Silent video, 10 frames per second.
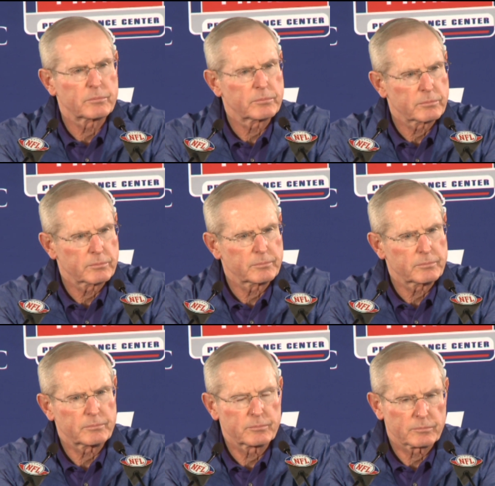
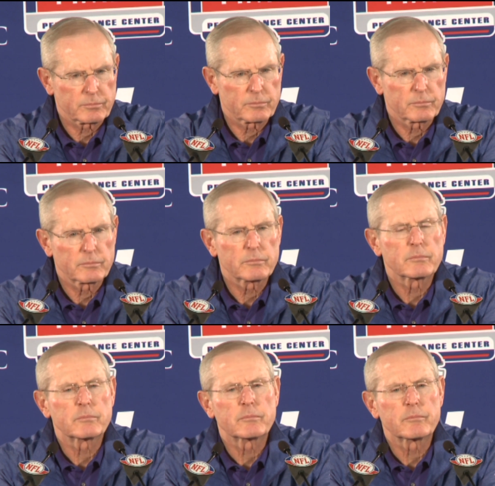
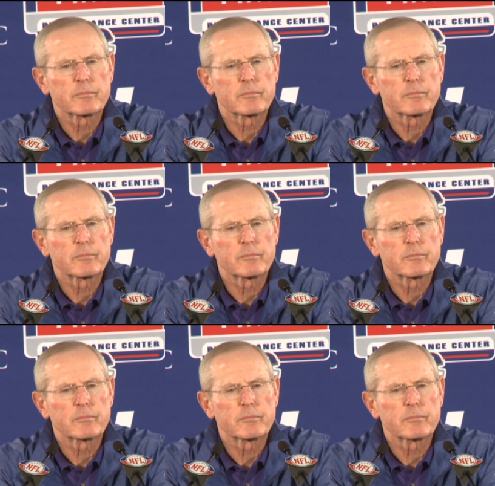Nobody speaks.